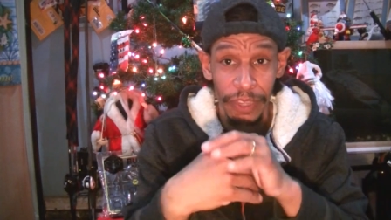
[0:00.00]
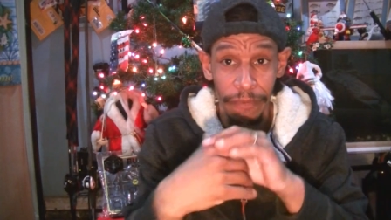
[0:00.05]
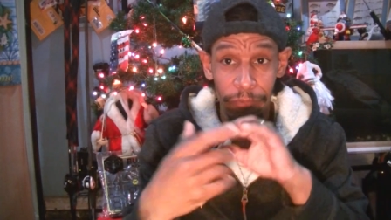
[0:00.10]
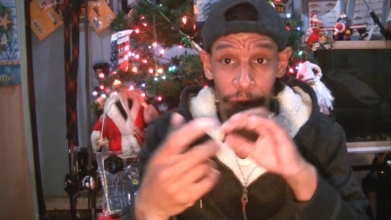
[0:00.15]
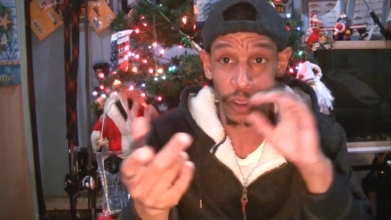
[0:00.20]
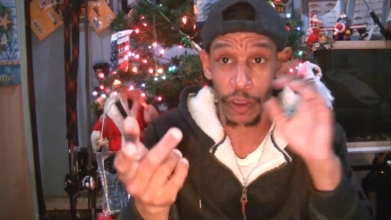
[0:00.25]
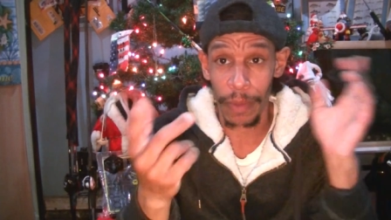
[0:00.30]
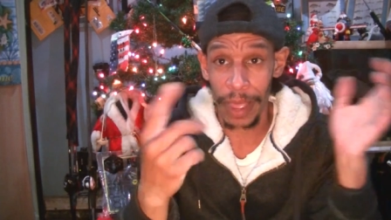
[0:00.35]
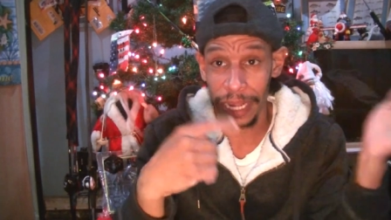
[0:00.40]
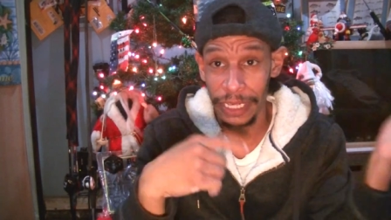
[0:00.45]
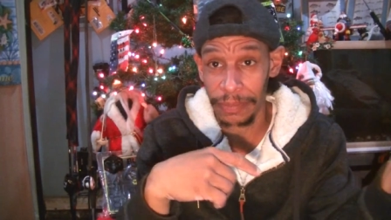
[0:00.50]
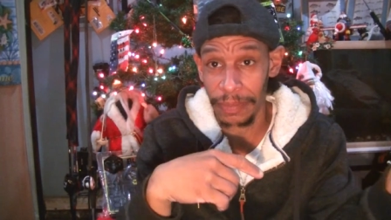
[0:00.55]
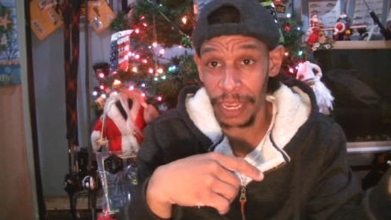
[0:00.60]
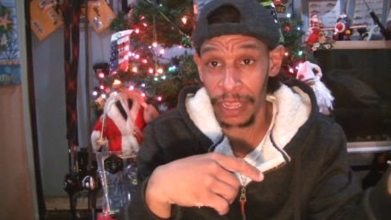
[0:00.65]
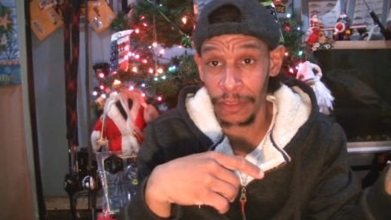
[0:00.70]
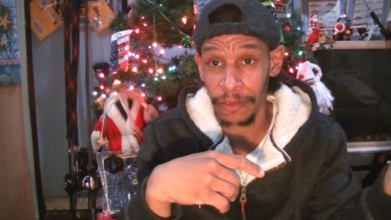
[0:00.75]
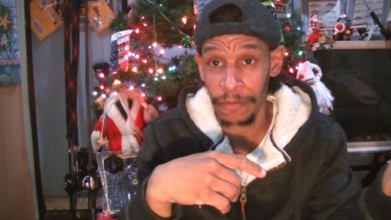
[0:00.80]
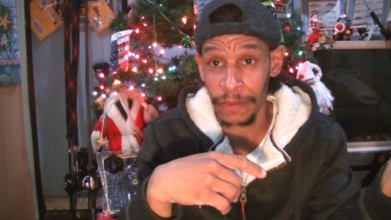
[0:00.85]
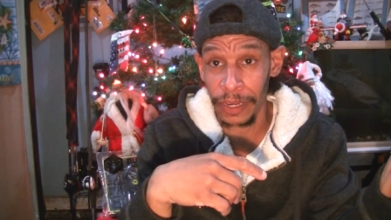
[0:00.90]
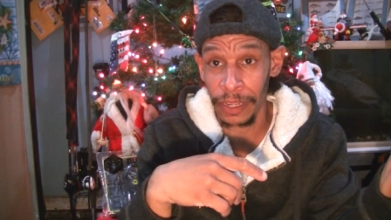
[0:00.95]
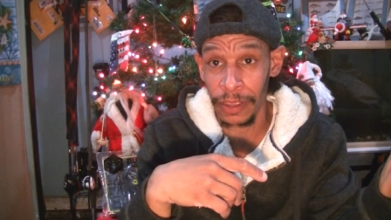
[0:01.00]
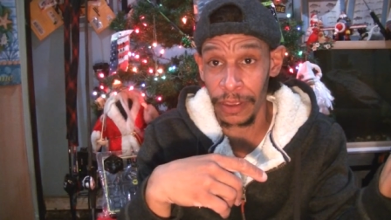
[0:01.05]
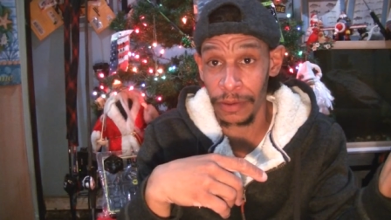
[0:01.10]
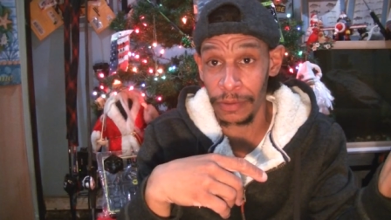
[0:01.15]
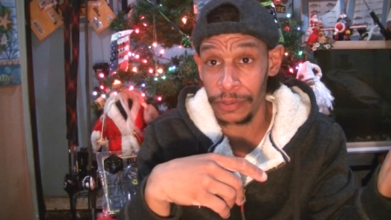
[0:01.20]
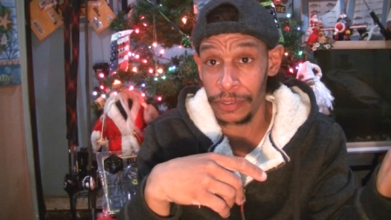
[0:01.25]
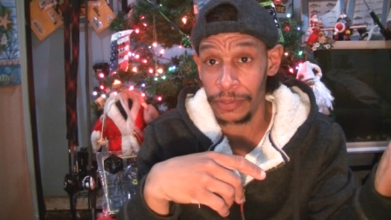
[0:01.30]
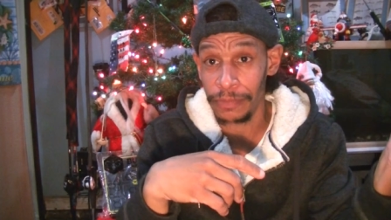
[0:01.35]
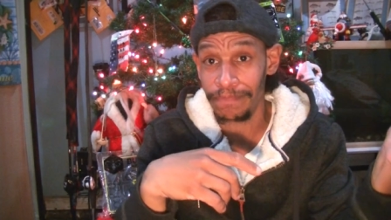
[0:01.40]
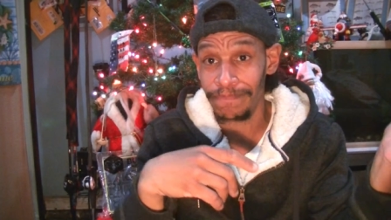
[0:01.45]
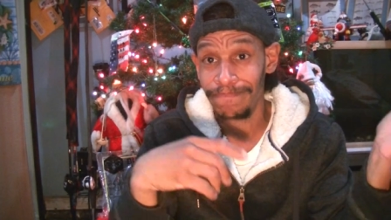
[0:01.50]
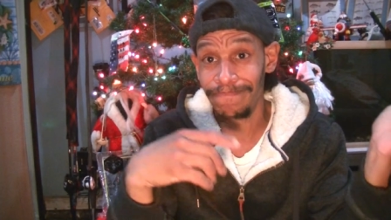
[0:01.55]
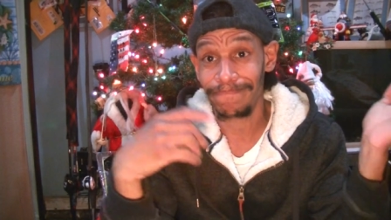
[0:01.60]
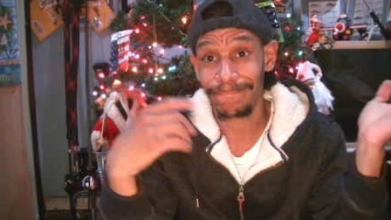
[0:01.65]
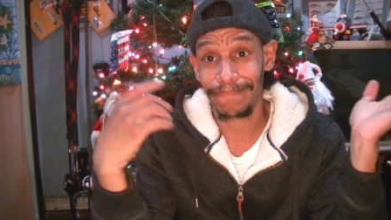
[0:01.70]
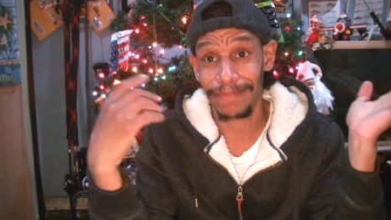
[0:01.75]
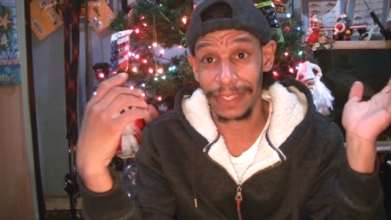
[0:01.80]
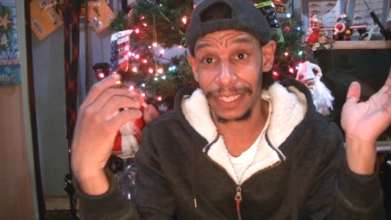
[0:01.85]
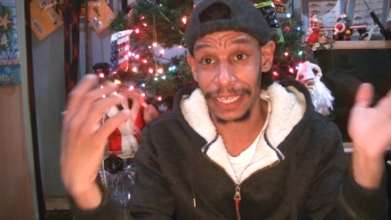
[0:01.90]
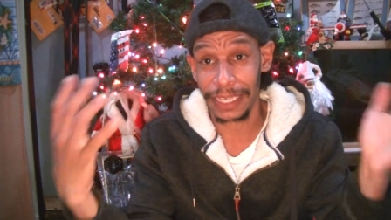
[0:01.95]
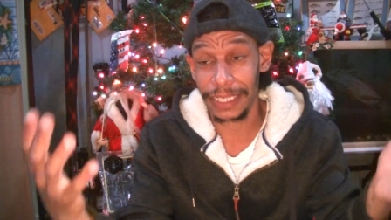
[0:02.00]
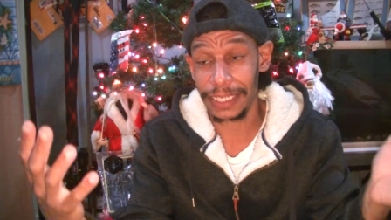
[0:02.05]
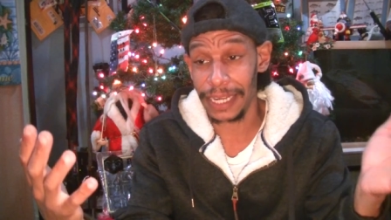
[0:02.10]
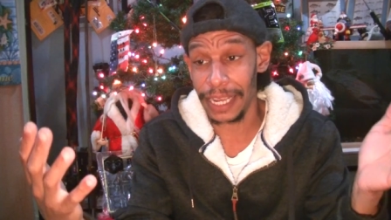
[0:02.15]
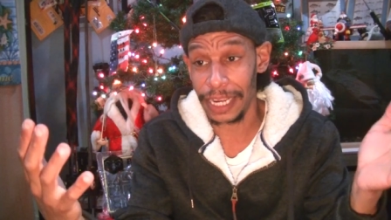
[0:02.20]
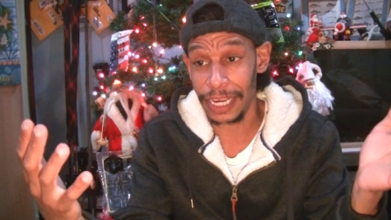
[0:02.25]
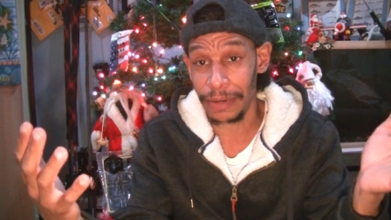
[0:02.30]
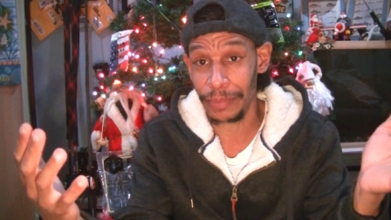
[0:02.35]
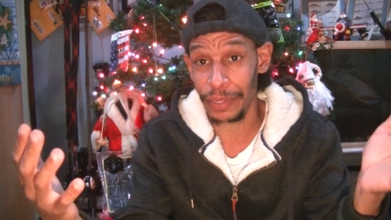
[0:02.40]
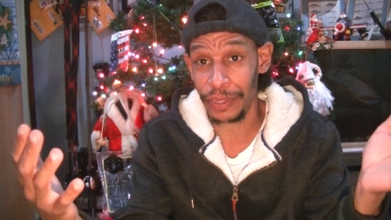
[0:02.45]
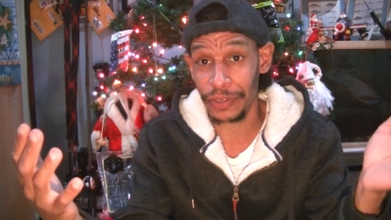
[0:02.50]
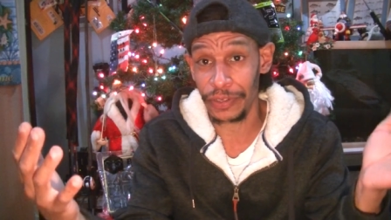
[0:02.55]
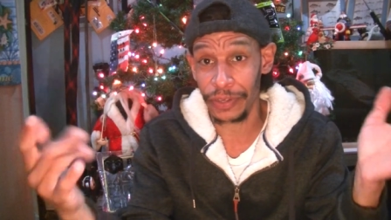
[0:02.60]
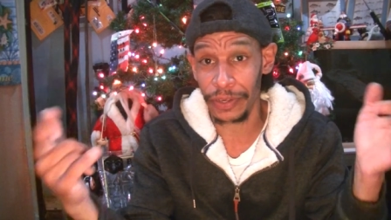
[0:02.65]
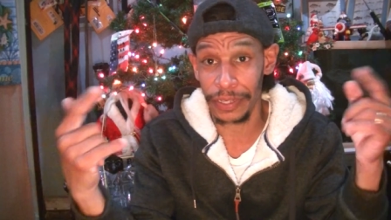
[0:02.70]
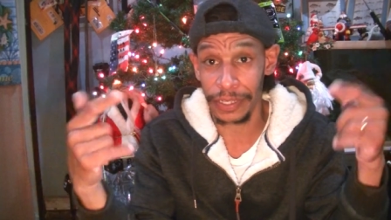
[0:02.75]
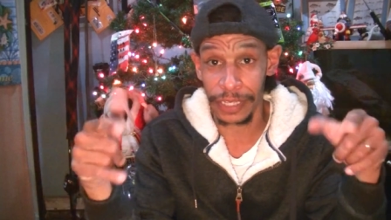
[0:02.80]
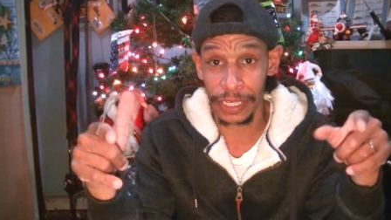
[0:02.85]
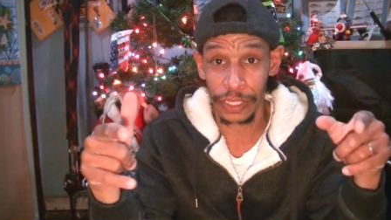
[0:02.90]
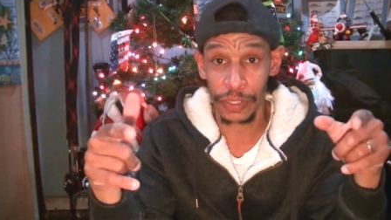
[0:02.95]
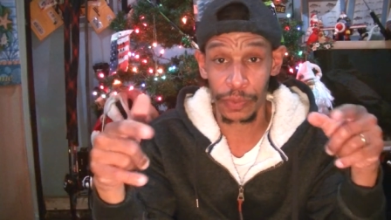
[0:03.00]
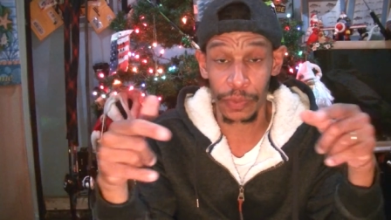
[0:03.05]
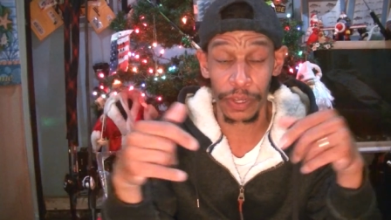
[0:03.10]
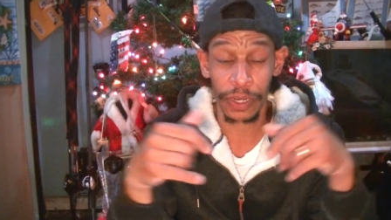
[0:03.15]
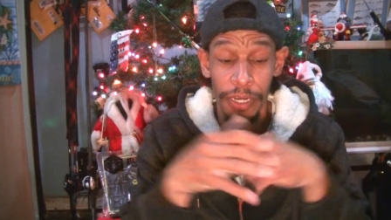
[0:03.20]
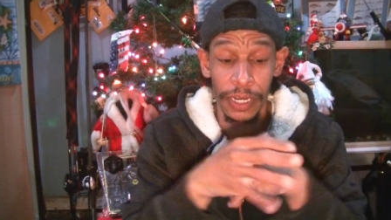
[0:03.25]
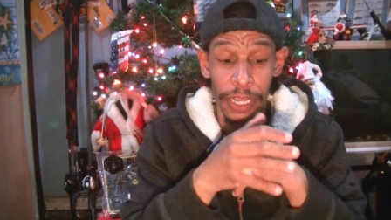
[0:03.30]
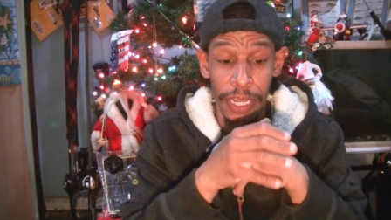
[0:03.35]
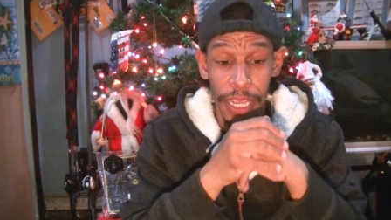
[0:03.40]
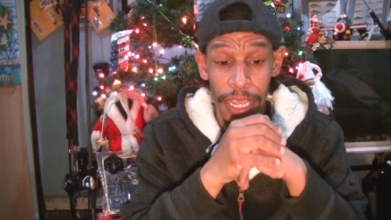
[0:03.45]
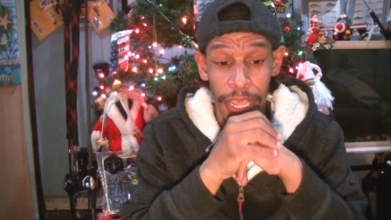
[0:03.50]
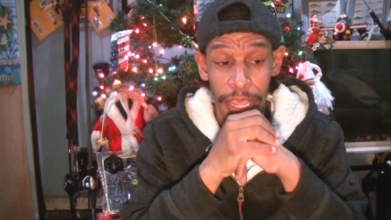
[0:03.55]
If you go back to my other videos, it's not going to be as good as this one